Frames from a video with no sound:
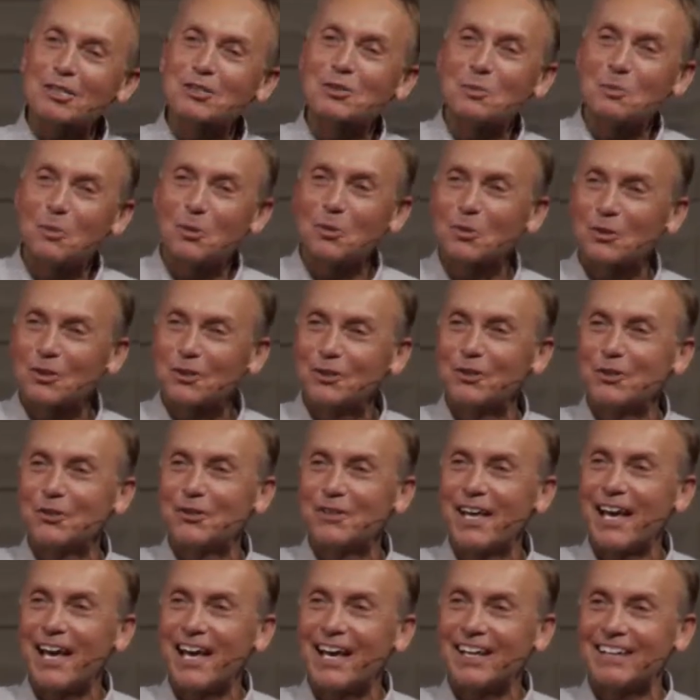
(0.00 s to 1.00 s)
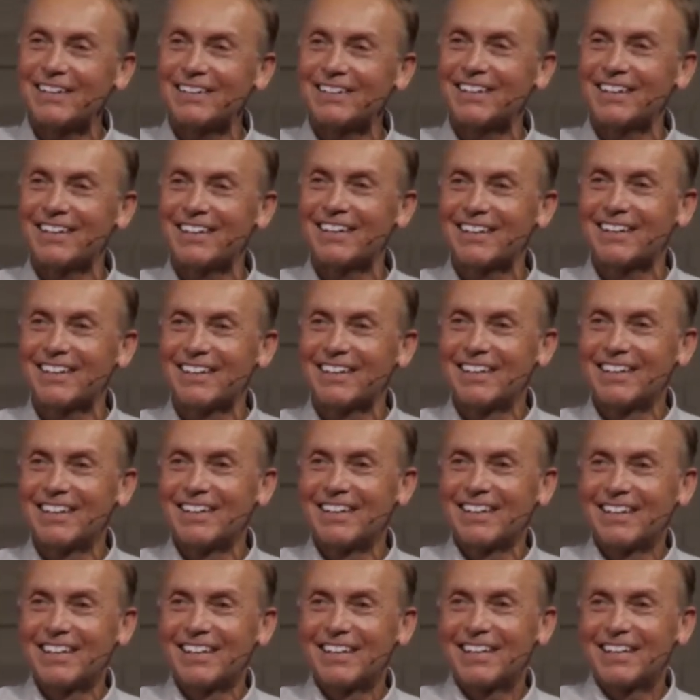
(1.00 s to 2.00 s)
possible to do that.
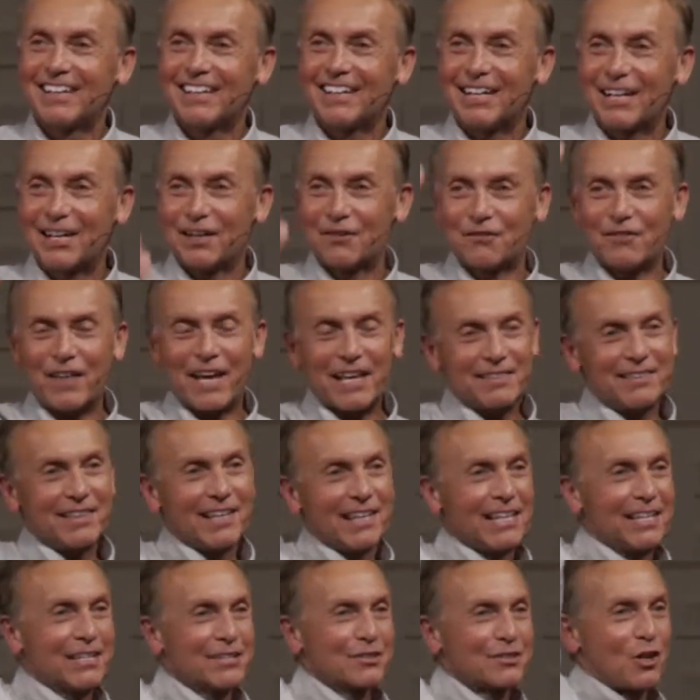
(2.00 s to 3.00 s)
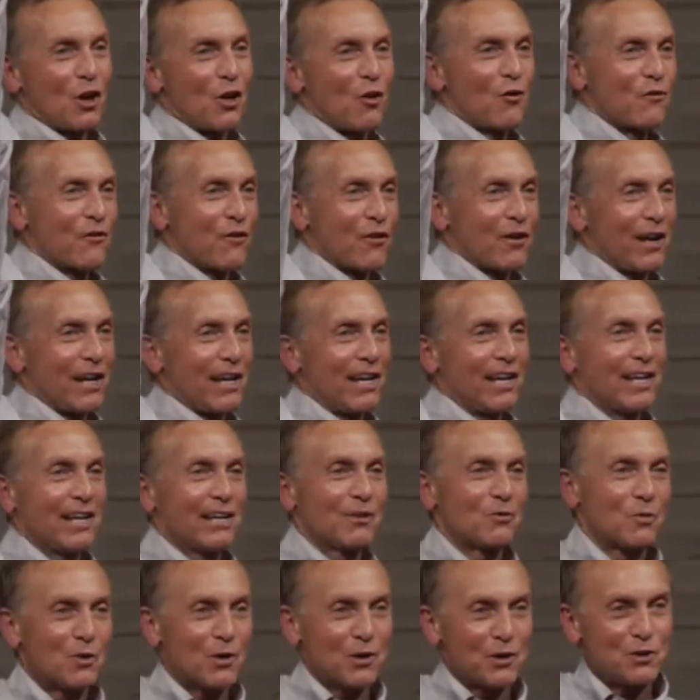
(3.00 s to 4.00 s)
if that thing is
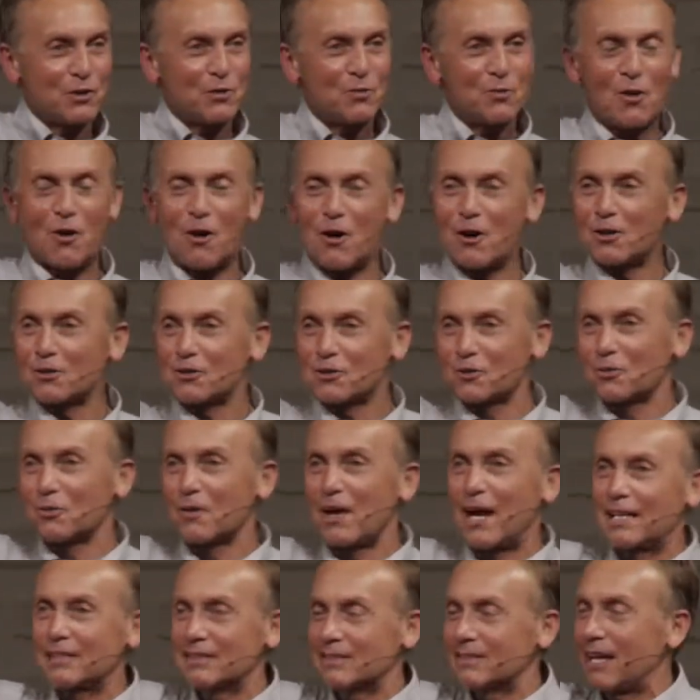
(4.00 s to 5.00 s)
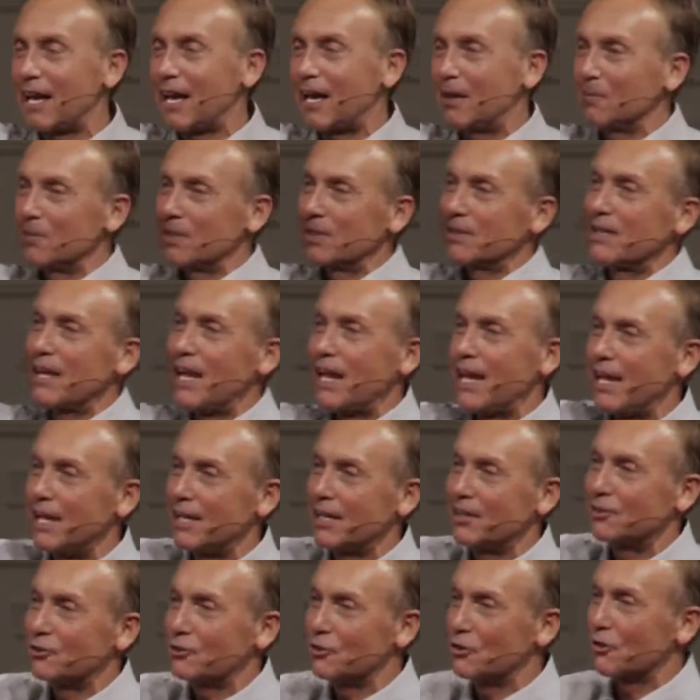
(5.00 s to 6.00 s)
overhead where you are at the right time of
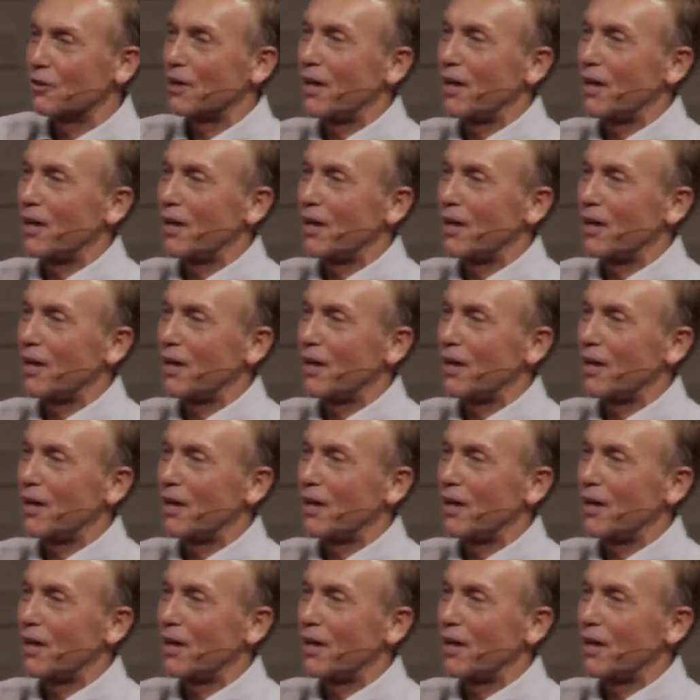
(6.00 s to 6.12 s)
day